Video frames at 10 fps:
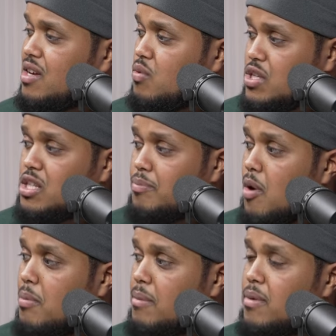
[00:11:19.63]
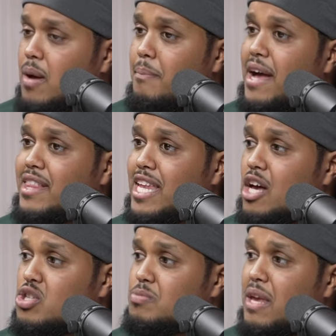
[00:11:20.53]
which is the problem, compared to
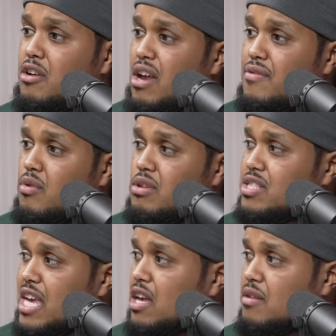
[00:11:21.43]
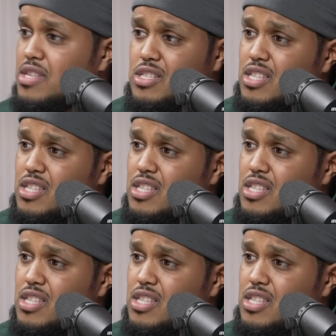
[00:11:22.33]
now just being grateful and saying, this